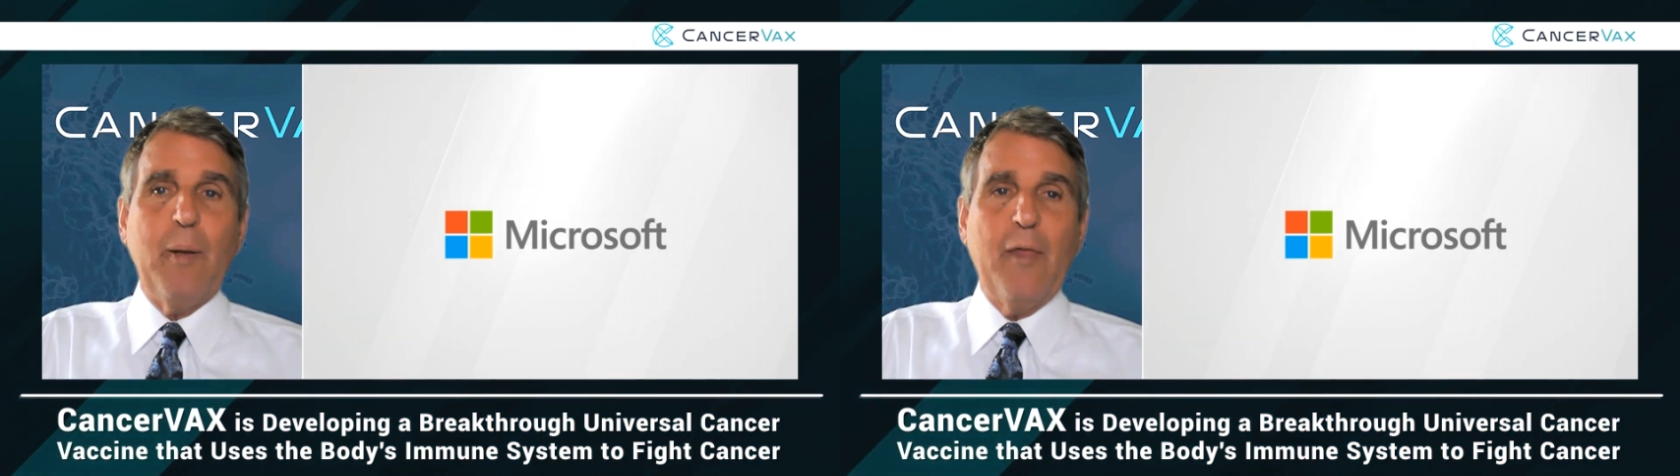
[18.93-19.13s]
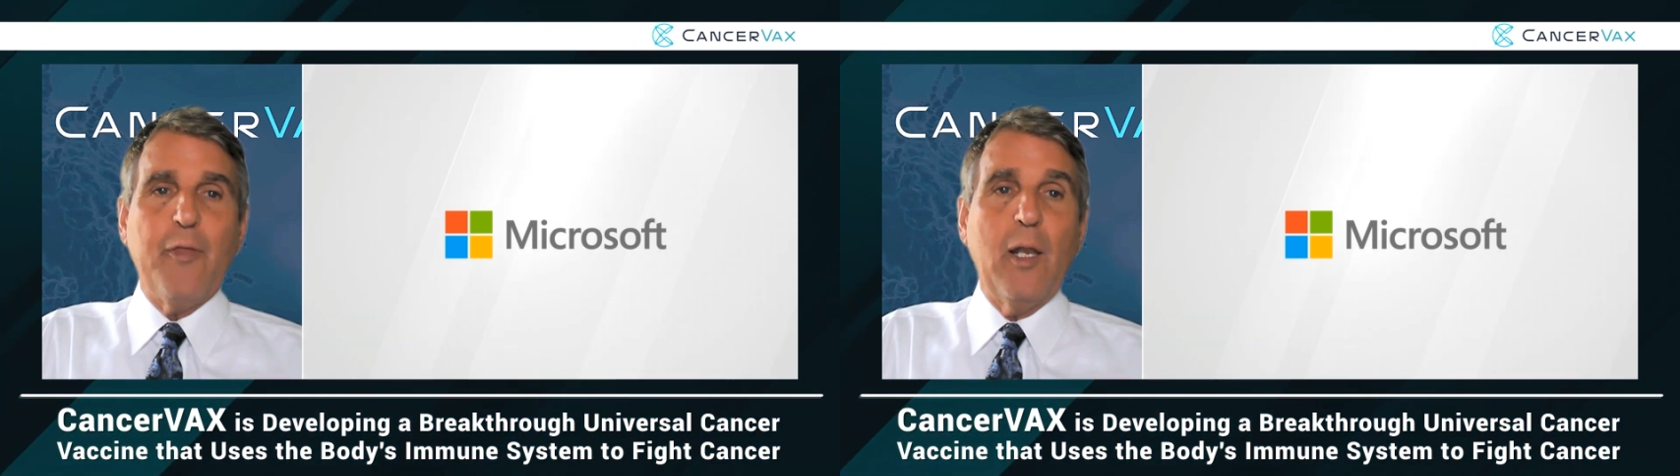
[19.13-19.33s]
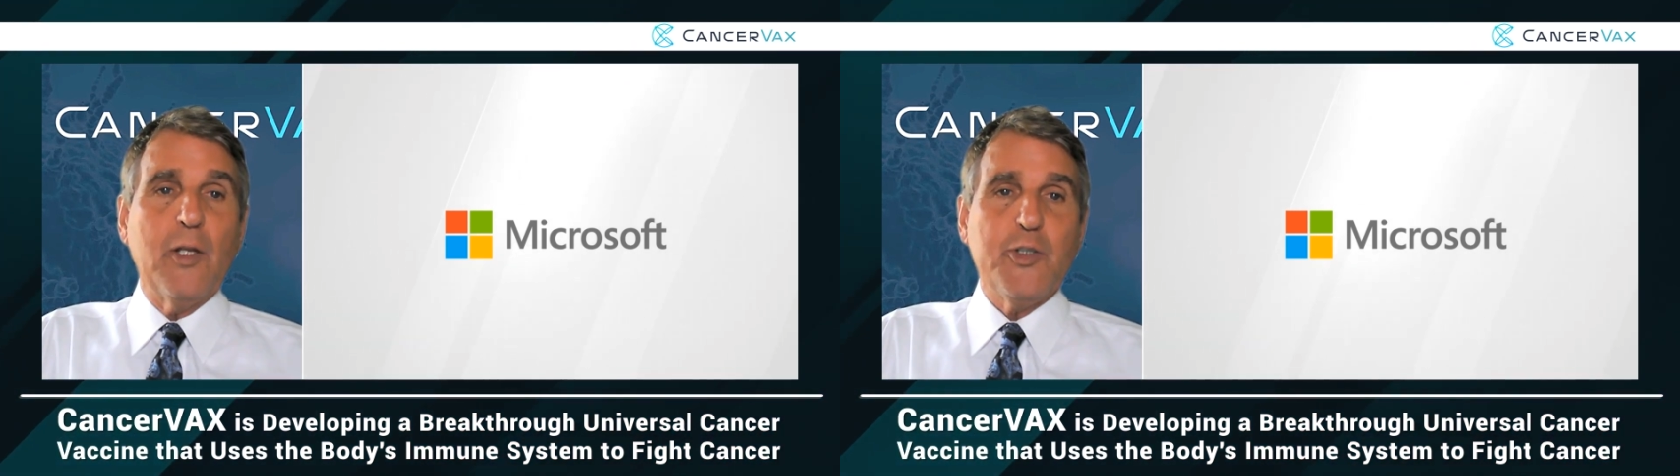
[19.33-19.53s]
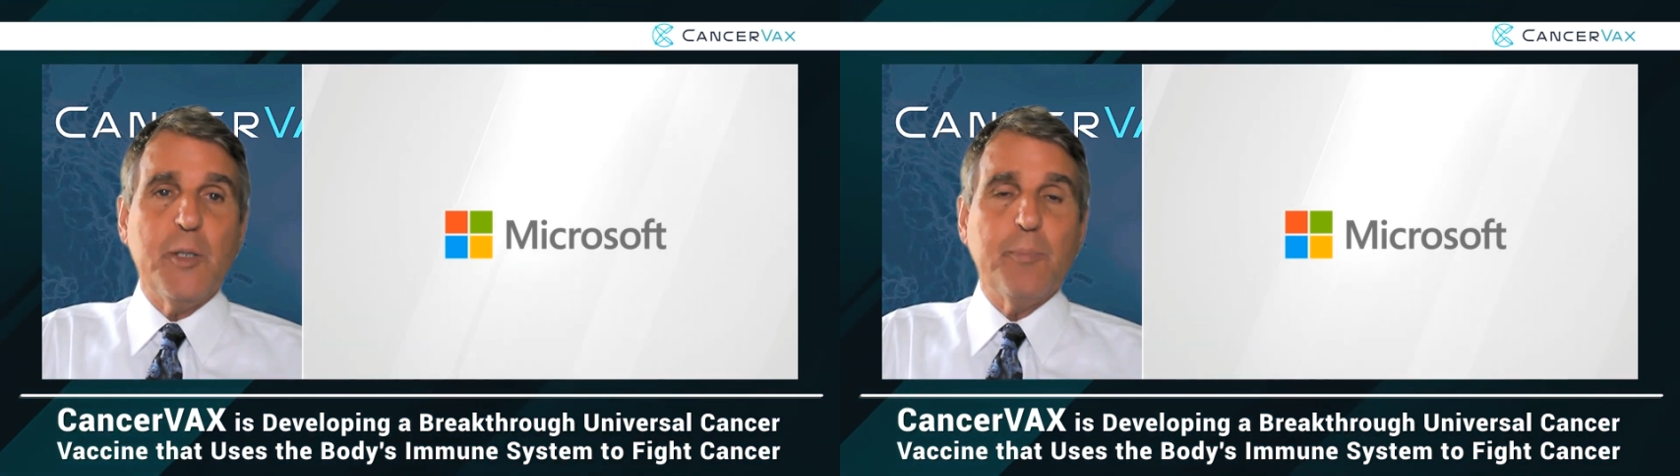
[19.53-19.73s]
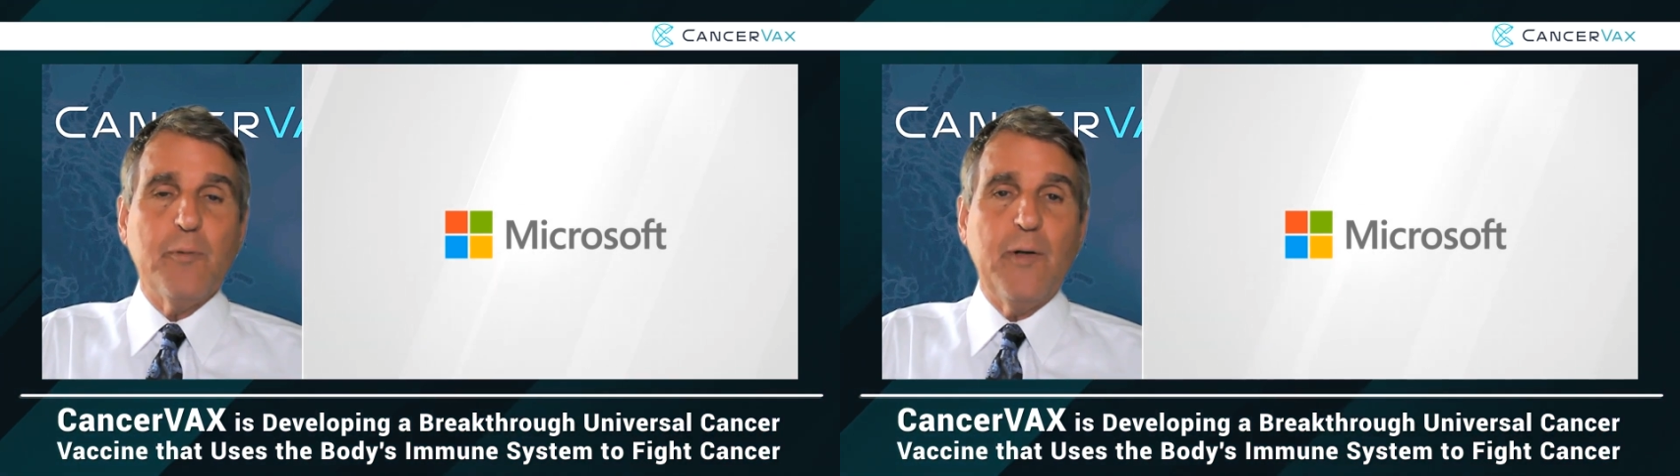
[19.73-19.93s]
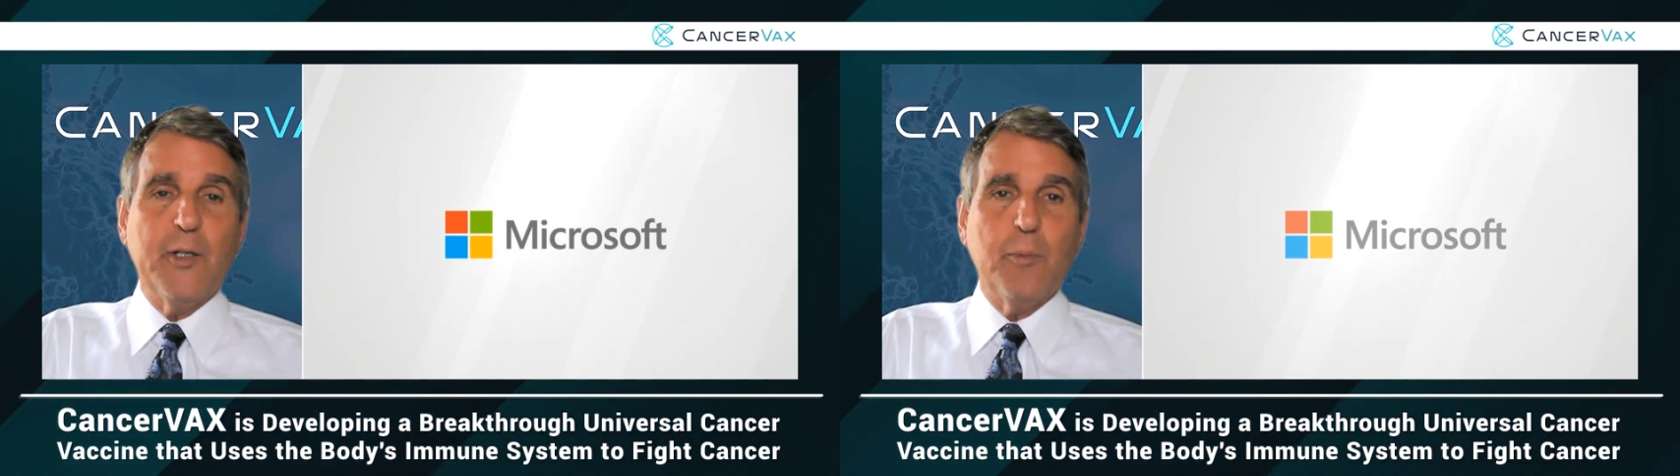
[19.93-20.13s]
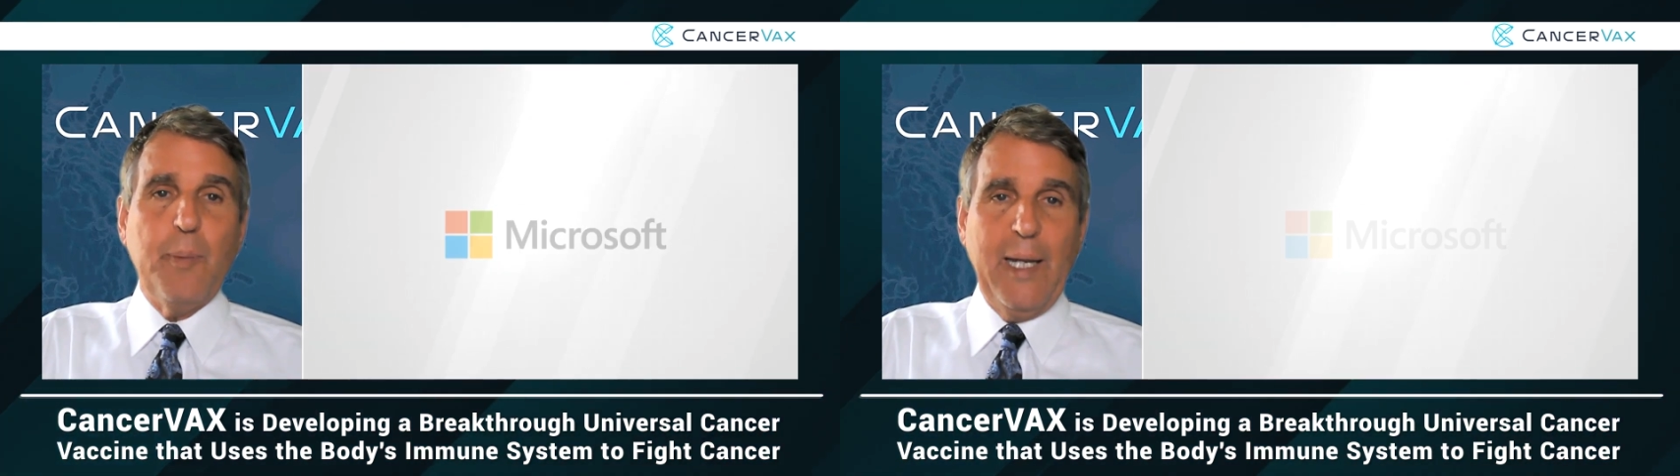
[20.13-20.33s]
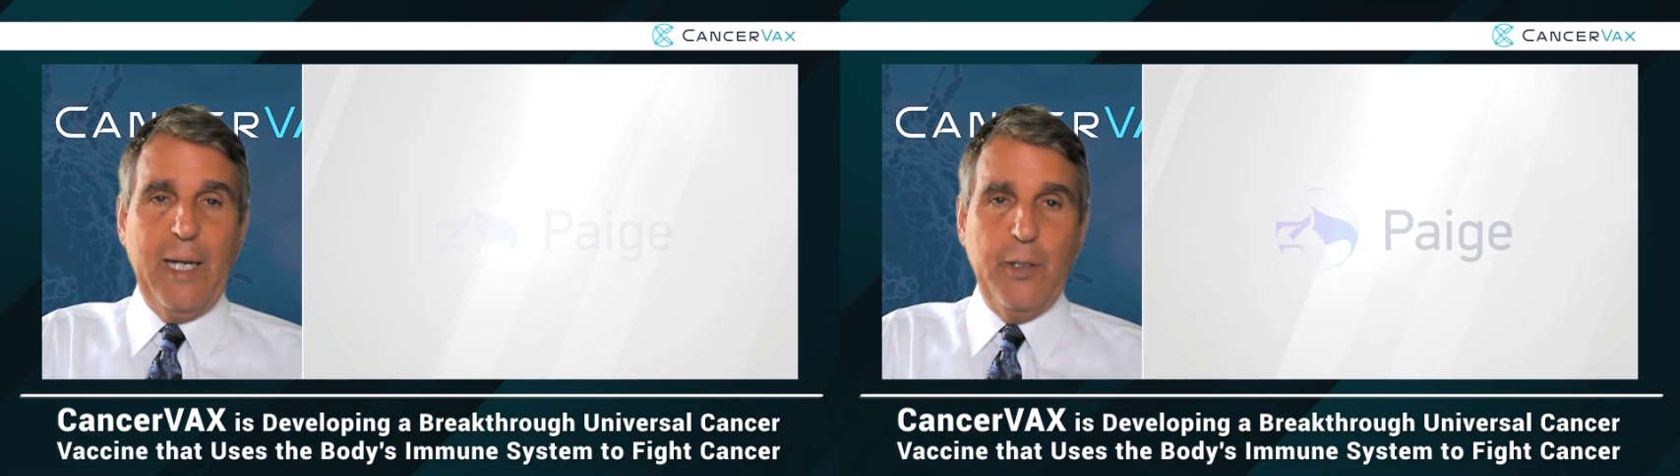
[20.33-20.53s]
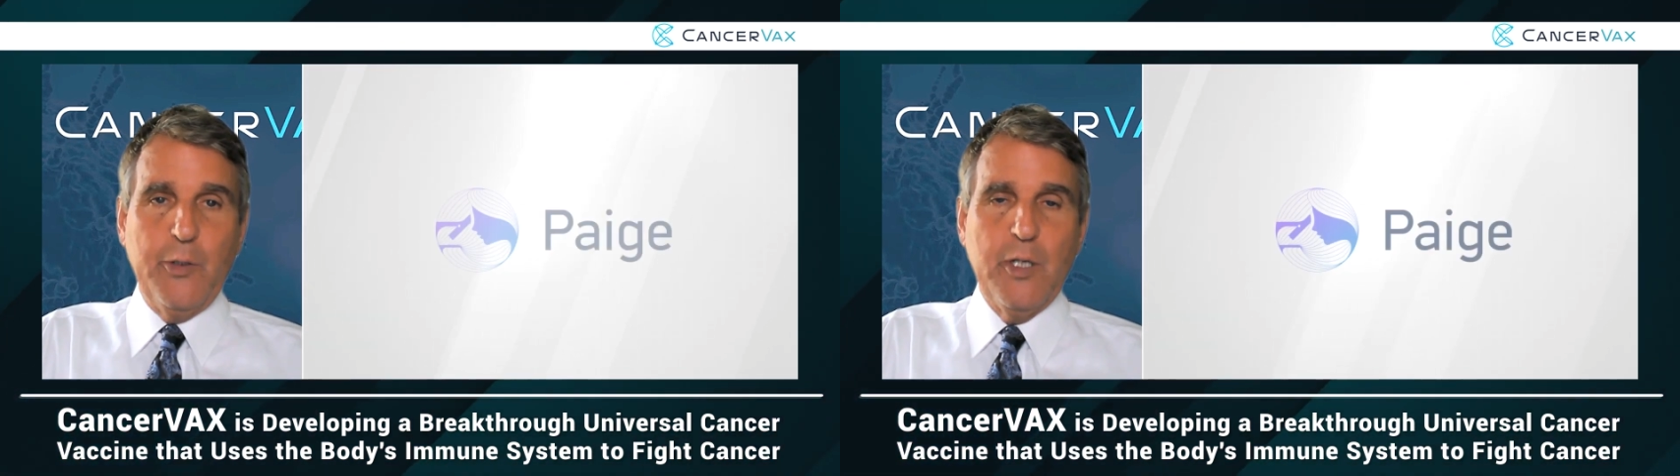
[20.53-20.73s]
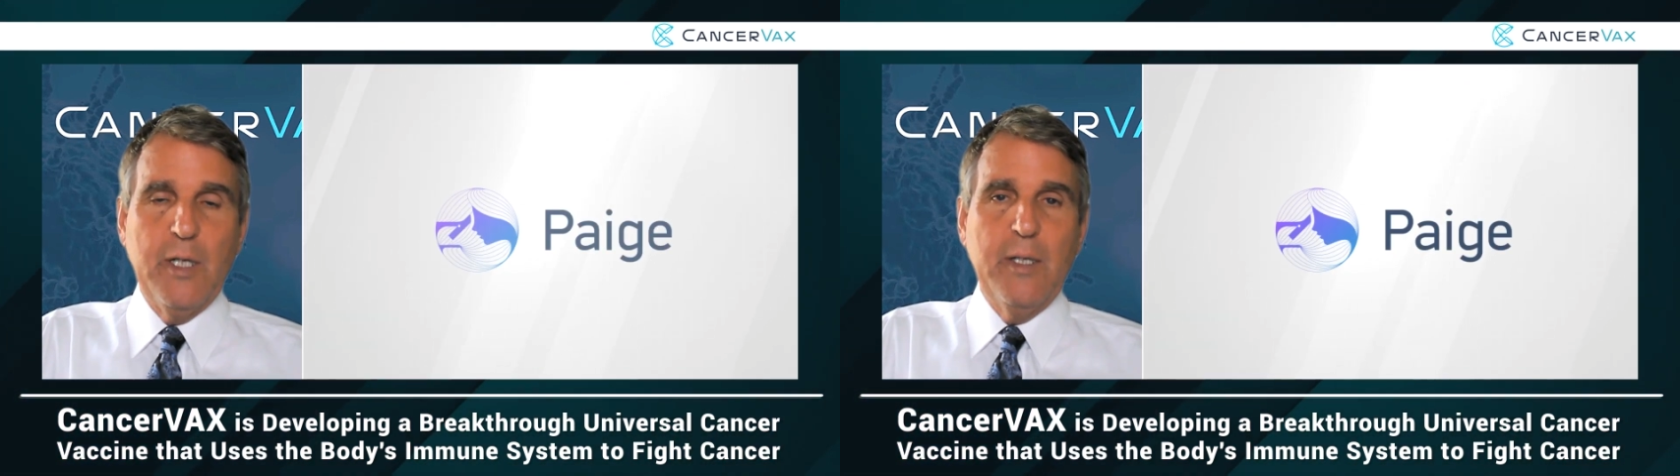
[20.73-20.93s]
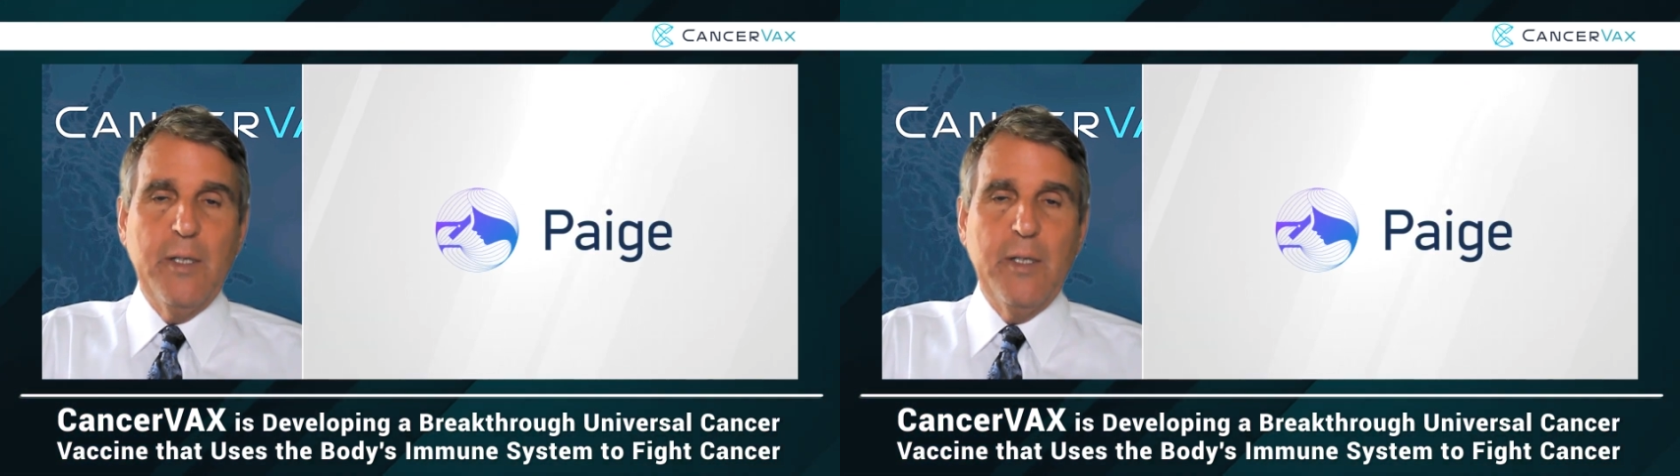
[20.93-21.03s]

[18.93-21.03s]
pathology provider Paige